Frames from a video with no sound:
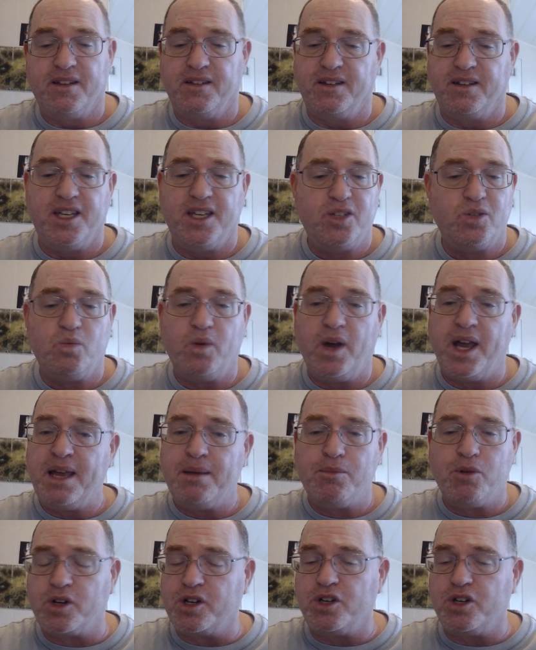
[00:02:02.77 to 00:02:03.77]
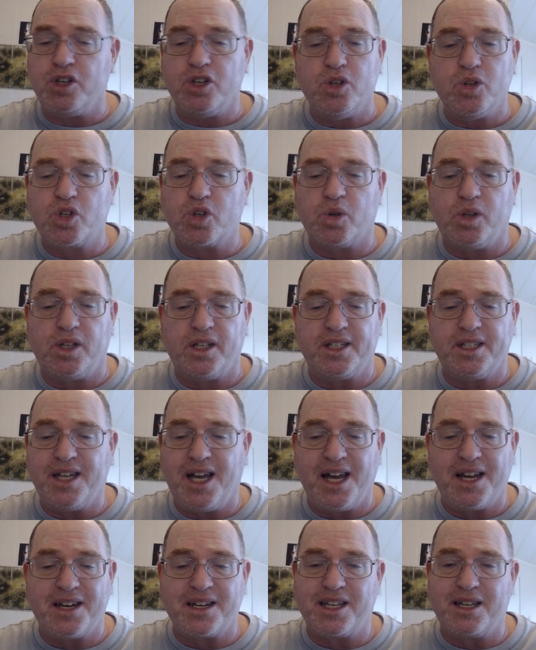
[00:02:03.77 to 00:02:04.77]
He's way more neutral and
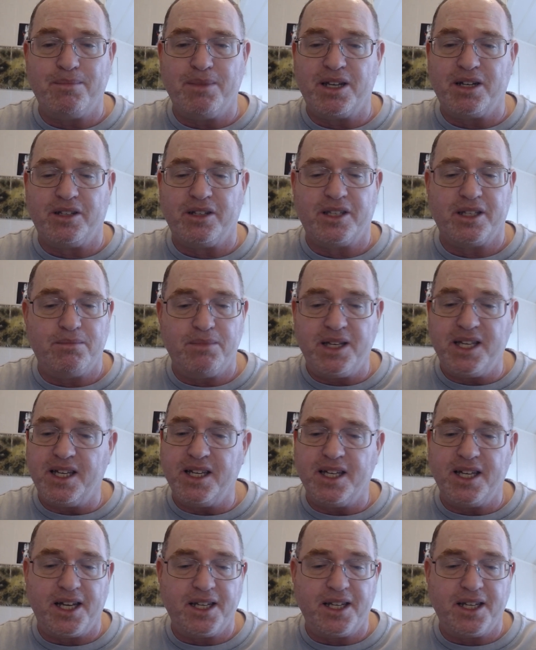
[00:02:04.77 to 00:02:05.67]
non-committal than me.